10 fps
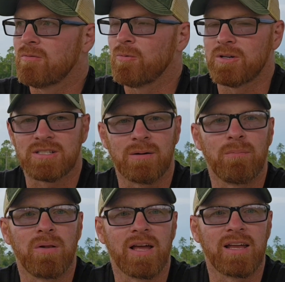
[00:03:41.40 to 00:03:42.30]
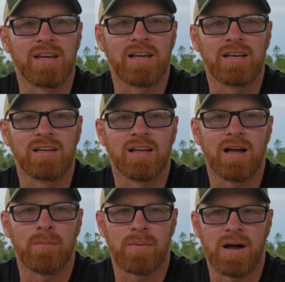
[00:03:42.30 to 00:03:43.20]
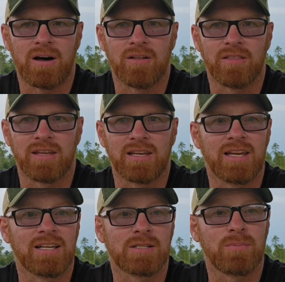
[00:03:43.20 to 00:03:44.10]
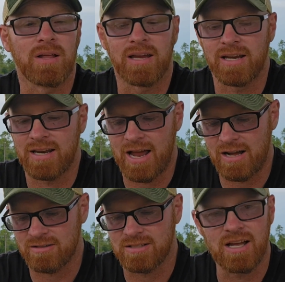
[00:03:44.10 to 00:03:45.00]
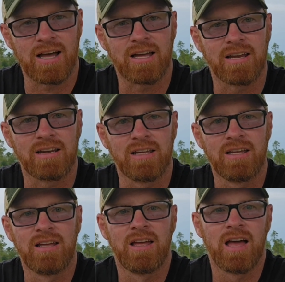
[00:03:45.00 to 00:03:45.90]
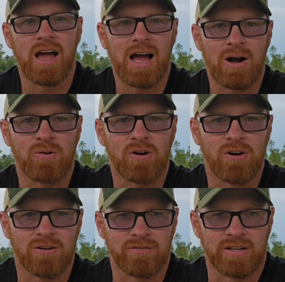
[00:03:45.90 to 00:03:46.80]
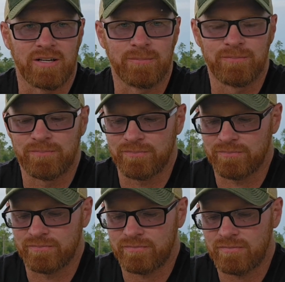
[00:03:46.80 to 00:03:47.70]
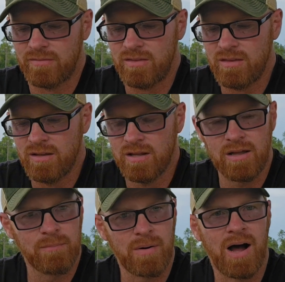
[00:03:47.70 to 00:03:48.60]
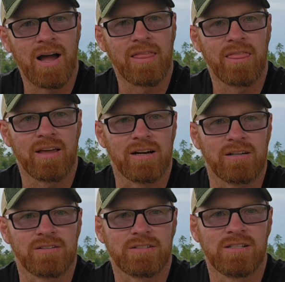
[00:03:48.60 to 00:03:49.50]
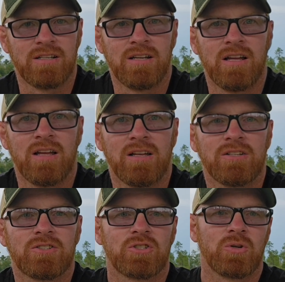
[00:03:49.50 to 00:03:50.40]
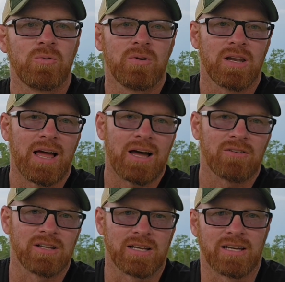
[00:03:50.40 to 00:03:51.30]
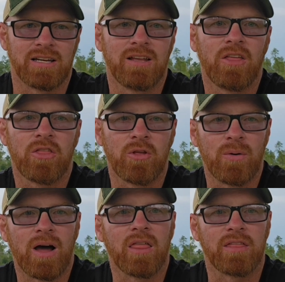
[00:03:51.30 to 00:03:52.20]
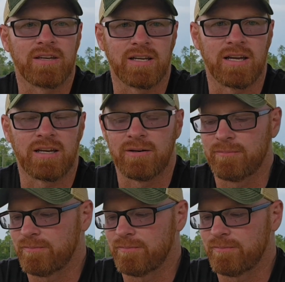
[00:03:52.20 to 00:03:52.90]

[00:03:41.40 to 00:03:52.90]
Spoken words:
was complaining about the kids playing outside our RV behind theirs too loudly throughout the day.